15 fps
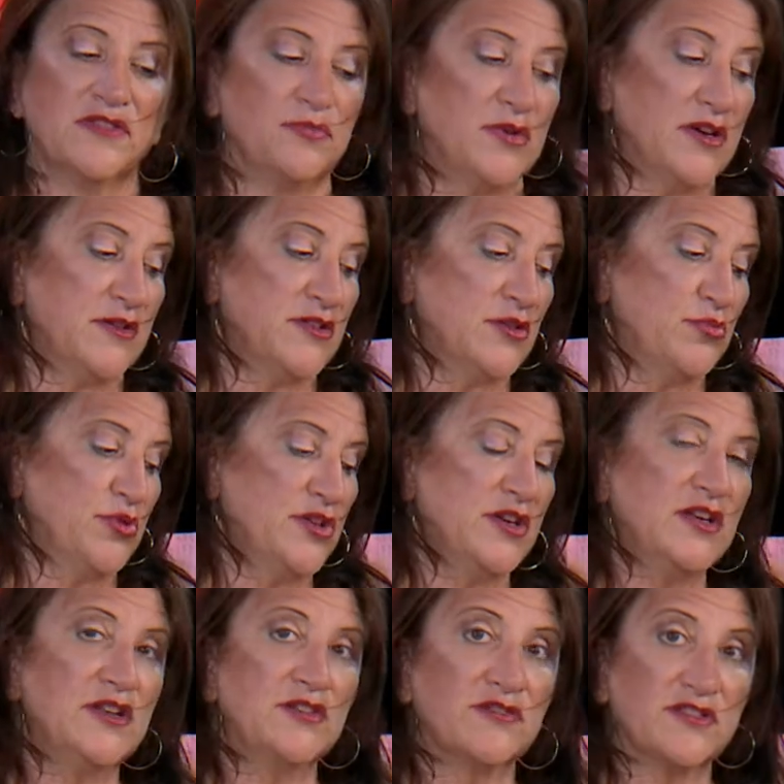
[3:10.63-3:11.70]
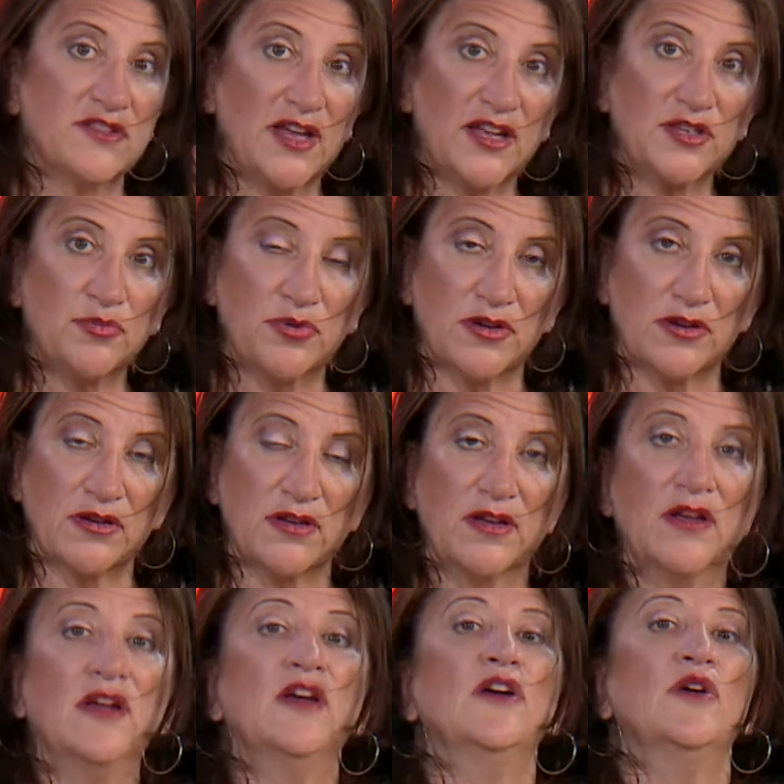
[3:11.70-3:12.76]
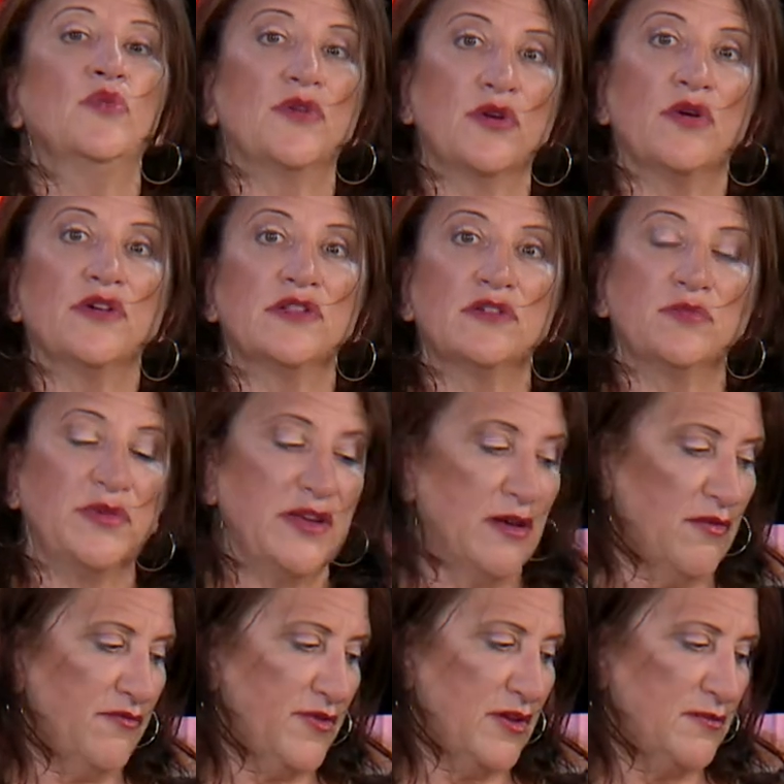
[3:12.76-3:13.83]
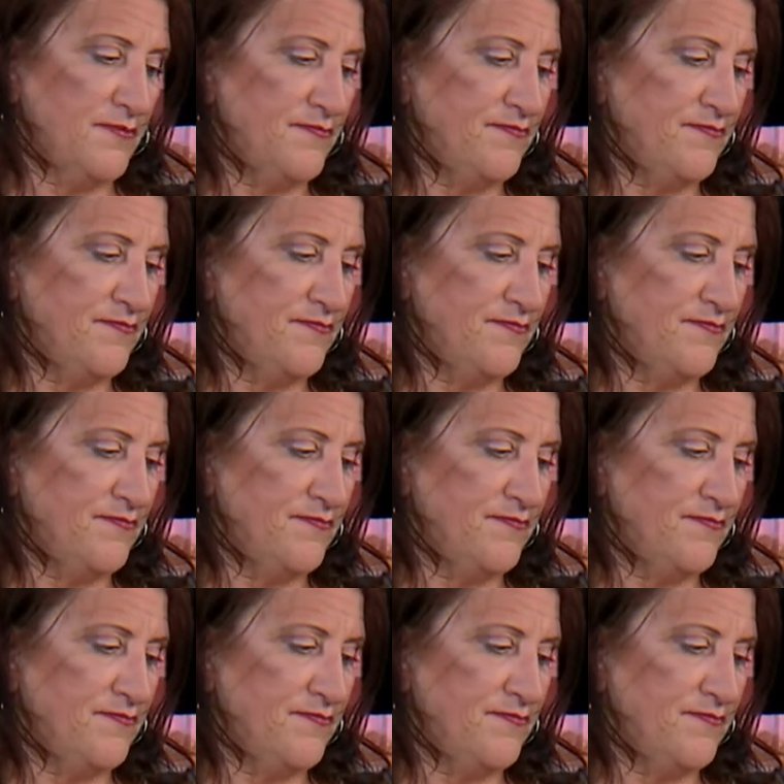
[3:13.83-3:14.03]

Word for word: but to put it in your sketchbook would also be helpful.